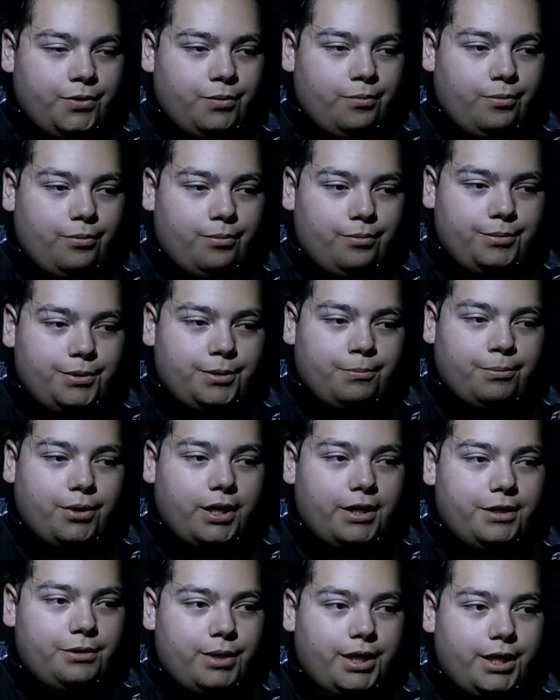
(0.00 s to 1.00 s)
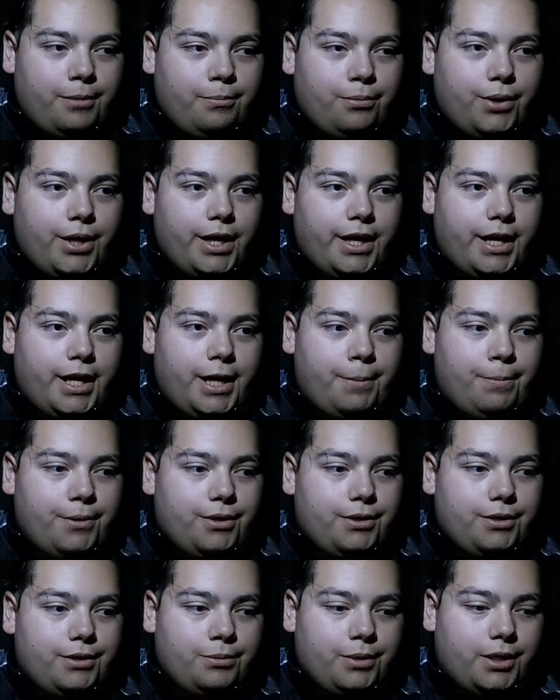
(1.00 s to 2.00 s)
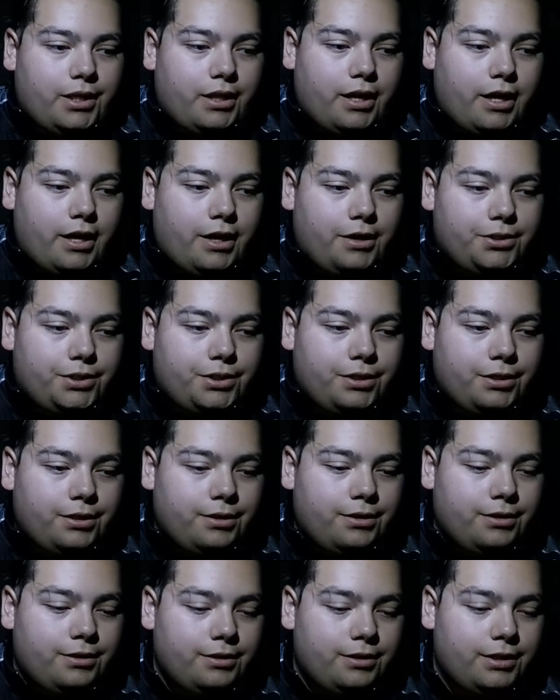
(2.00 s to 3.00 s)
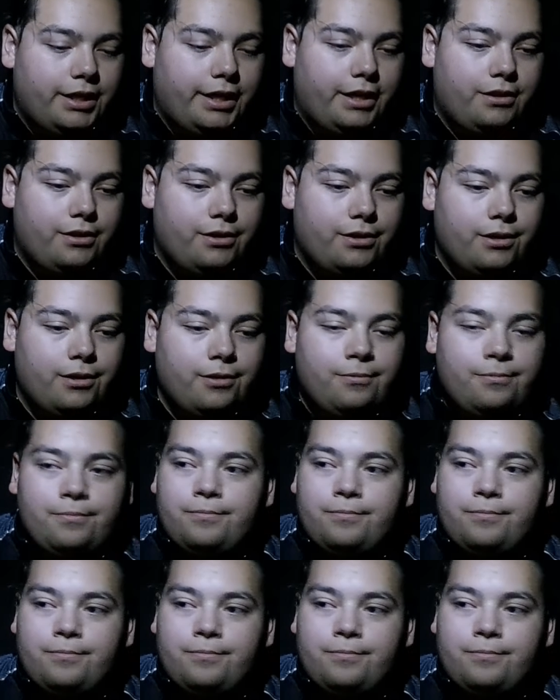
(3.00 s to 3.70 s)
I'm surprised we didn't break any bonds with Ash either.